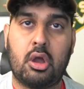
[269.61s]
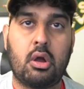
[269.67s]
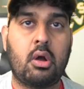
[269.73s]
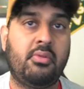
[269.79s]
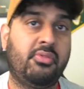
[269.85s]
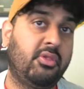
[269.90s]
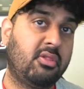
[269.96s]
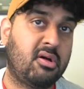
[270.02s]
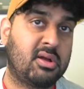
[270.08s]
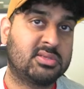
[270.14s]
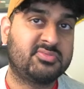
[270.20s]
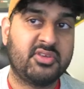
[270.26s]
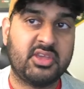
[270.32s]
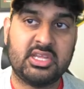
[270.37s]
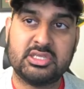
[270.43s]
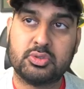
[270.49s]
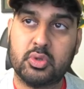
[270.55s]
on the Las
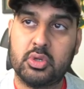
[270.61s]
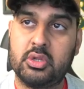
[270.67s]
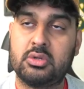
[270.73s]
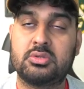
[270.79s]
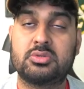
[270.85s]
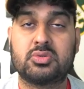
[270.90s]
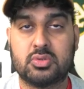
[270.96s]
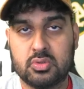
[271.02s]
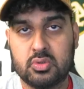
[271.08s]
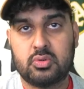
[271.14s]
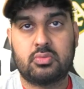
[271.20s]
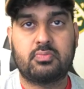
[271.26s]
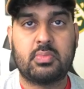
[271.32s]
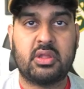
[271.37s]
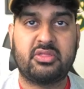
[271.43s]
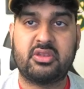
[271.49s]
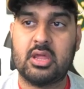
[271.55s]
Vegas Raiders, or, or
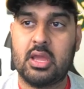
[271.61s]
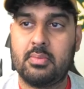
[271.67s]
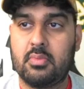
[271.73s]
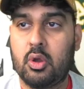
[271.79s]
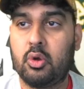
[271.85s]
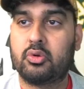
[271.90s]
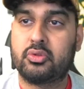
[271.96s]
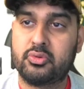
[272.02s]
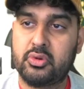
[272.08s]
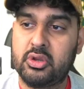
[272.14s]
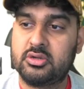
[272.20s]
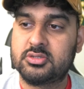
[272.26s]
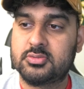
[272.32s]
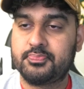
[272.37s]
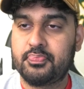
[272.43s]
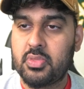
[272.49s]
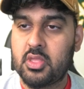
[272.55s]
at the time Oakland Raiders.